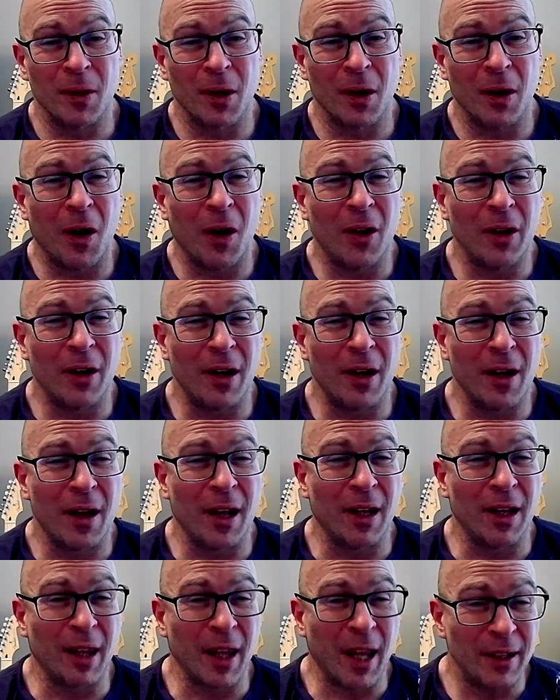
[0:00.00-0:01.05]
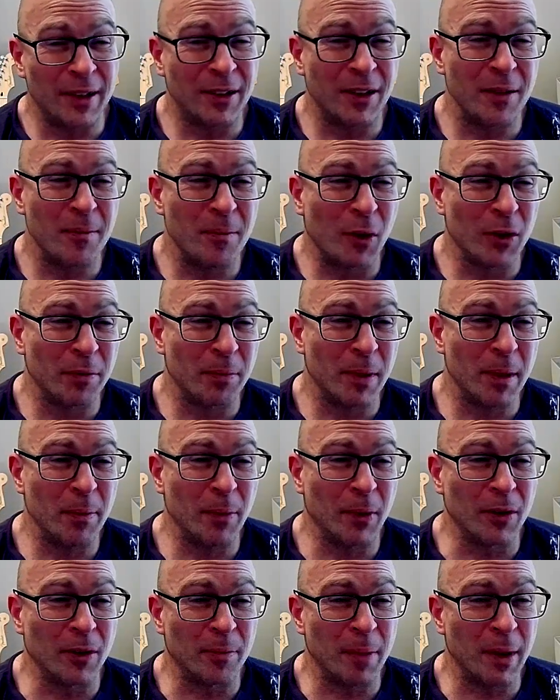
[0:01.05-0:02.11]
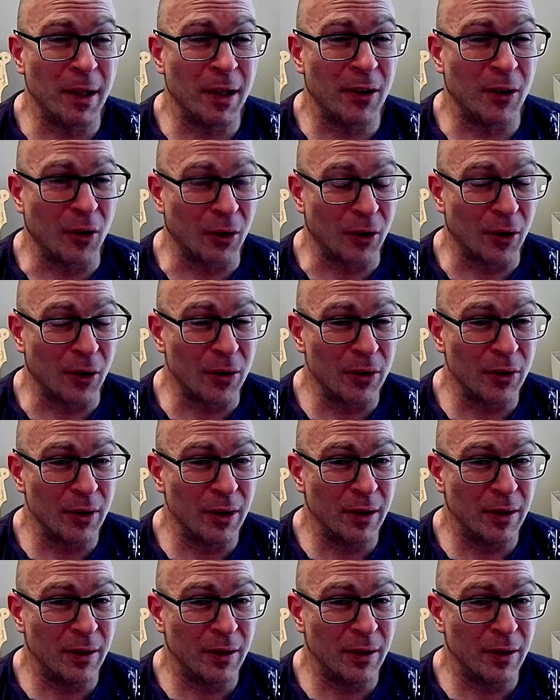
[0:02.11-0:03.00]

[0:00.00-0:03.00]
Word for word: on less than most people are spending on groceries,